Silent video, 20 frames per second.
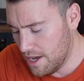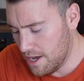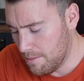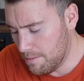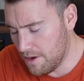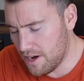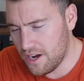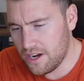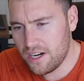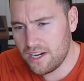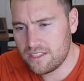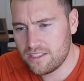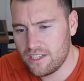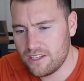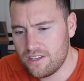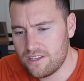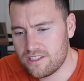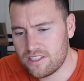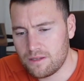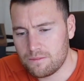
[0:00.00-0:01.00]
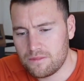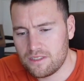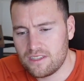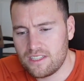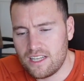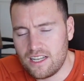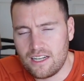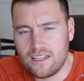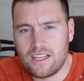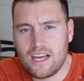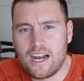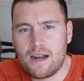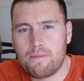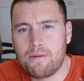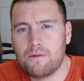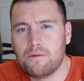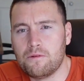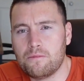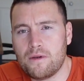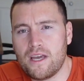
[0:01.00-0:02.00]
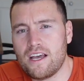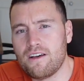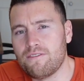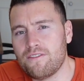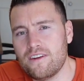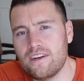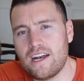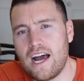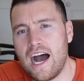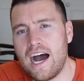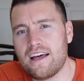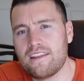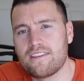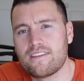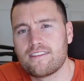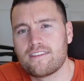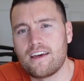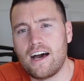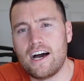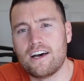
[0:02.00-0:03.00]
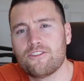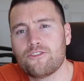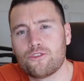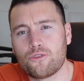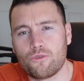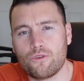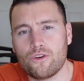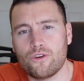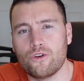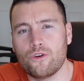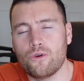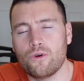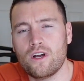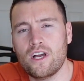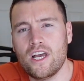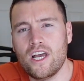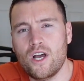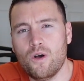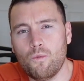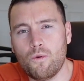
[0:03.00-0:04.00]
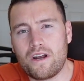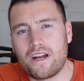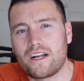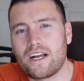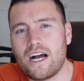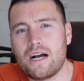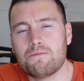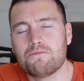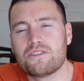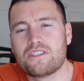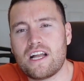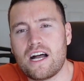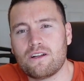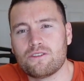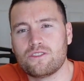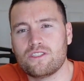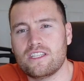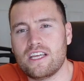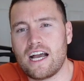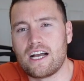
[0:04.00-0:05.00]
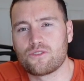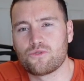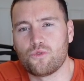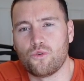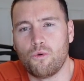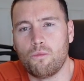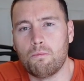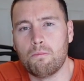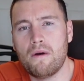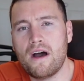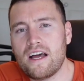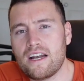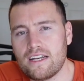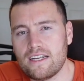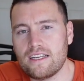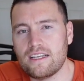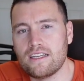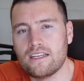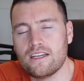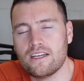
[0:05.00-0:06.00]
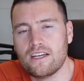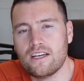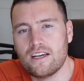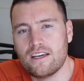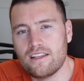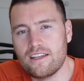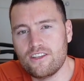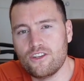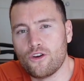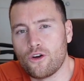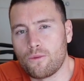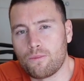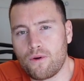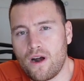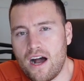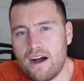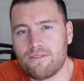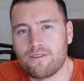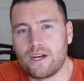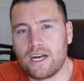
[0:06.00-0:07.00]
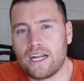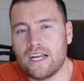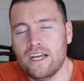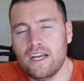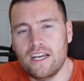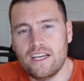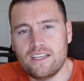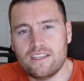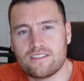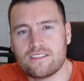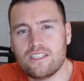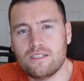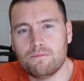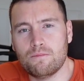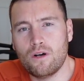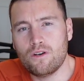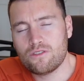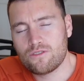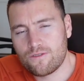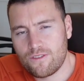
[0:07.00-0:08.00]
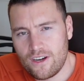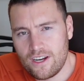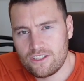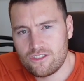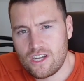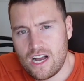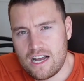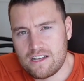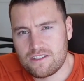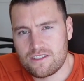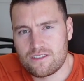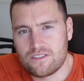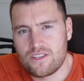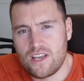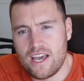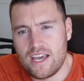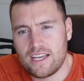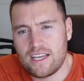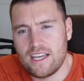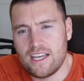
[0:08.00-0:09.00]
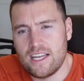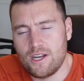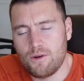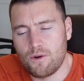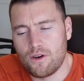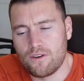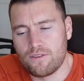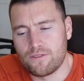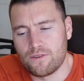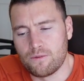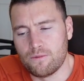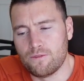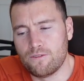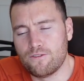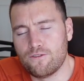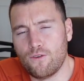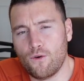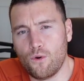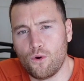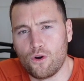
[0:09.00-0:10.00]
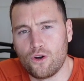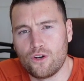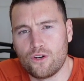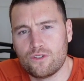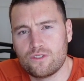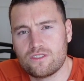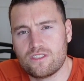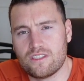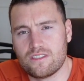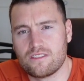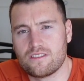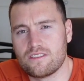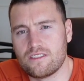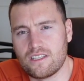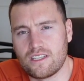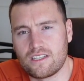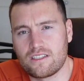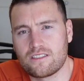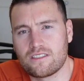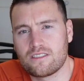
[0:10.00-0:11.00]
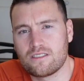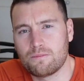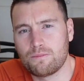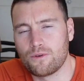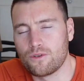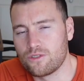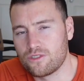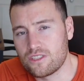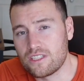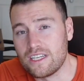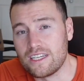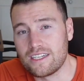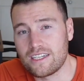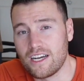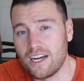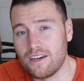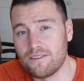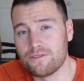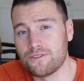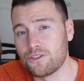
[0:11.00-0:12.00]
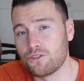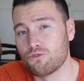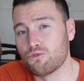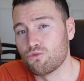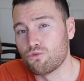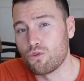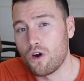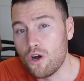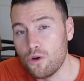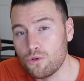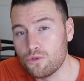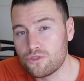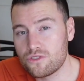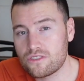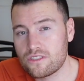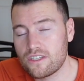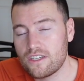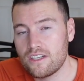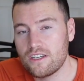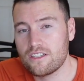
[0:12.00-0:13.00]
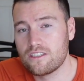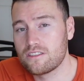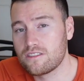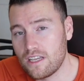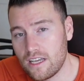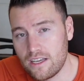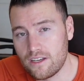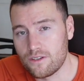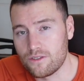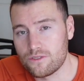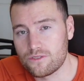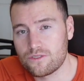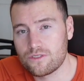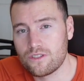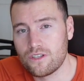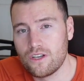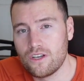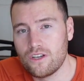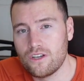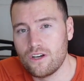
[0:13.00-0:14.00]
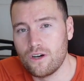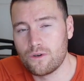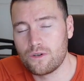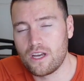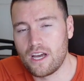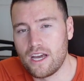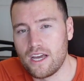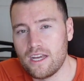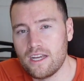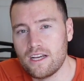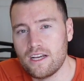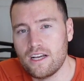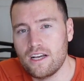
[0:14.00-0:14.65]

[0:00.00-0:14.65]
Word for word: But I'm going to tell you something that a lot of people may have not thought through when it comes down to the actual money that you are profiting. You see, most franchises take anywhere from 4 to 6% of the gross sales. Okay,